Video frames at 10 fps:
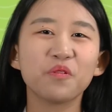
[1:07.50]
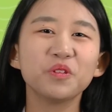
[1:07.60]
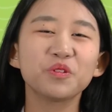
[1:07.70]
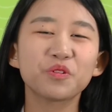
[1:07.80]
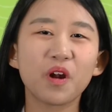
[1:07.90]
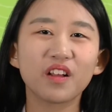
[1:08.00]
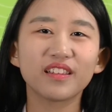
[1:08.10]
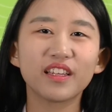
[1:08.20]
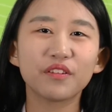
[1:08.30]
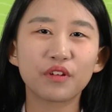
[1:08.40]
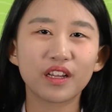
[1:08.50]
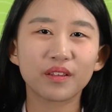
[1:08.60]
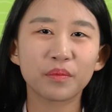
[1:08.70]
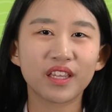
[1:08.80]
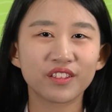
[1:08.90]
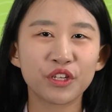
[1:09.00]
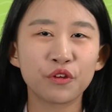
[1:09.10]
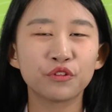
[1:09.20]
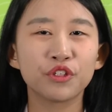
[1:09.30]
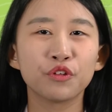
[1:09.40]
would strongly recommend
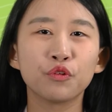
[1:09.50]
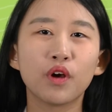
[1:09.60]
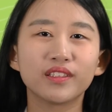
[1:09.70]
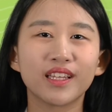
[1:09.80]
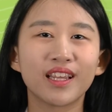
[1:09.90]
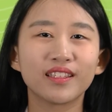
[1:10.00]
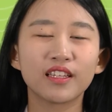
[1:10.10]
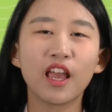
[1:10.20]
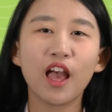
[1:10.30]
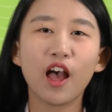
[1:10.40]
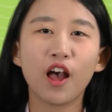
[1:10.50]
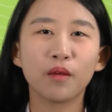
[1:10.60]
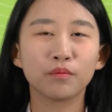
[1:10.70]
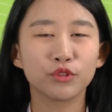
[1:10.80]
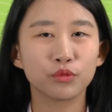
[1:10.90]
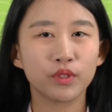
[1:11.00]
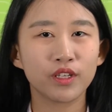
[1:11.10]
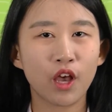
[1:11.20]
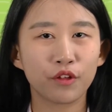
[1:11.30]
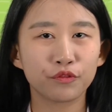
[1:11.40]
you to attend
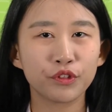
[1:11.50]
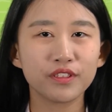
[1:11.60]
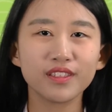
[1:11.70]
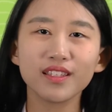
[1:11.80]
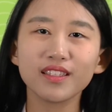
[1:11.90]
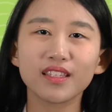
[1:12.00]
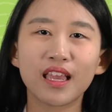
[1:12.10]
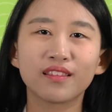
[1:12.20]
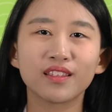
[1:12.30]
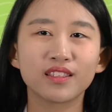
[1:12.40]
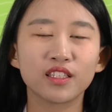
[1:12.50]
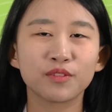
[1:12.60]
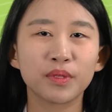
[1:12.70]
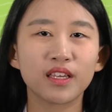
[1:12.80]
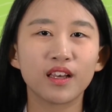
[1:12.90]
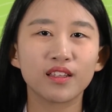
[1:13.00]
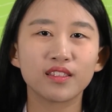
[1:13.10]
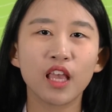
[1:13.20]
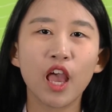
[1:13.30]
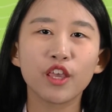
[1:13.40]
SWE conferences, and this is
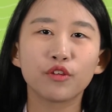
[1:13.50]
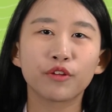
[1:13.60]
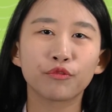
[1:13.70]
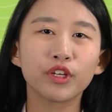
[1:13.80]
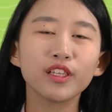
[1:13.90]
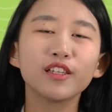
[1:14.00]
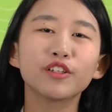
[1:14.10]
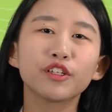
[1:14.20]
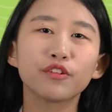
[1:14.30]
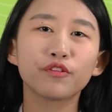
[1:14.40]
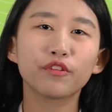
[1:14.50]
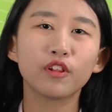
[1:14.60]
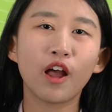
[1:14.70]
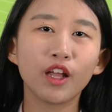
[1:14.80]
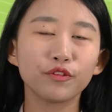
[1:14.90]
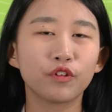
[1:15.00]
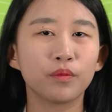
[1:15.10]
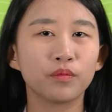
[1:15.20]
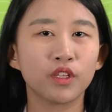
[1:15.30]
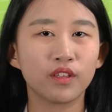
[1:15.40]
because you can really learn a lot
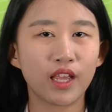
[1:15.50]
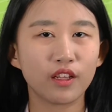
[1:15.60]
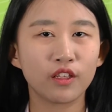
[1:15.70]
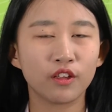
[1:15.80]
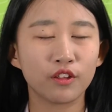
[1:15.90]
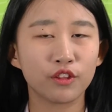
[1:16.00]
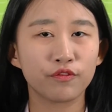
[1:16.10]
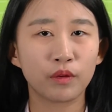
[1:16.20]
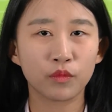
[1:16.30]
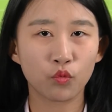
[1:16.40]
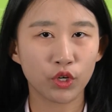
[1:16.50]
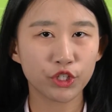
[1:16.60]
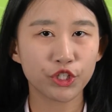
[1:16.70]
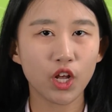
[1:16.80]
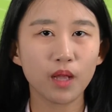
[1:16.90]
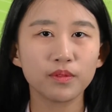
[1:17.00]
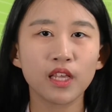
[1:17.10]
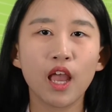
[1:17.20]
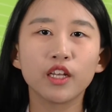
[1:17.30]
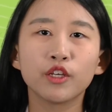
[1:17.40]
from the
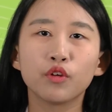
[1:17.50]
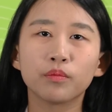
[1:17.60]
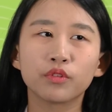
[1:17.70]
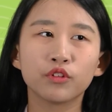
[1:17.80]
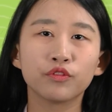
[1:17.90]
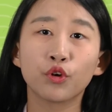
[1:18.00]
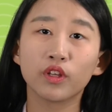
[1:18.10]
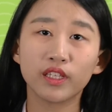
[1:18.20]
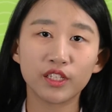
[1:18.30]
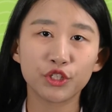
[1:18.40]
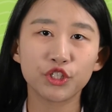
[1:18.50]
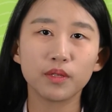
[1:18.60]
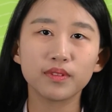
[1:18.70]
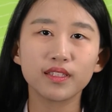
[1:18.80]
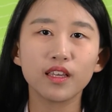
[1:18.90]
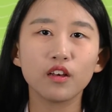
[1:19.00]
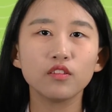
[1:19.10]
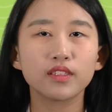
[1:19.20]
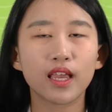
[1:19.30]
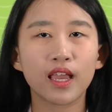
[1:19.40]
workshops to improve your leadership
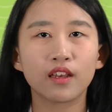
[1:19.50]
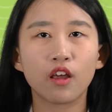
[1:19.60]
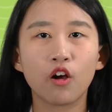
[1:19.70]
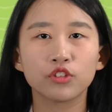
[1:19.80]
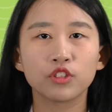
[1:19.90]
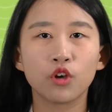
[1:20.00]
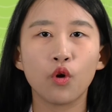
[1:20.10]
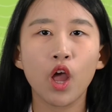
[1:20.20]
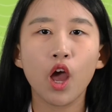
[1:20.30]
skills, and also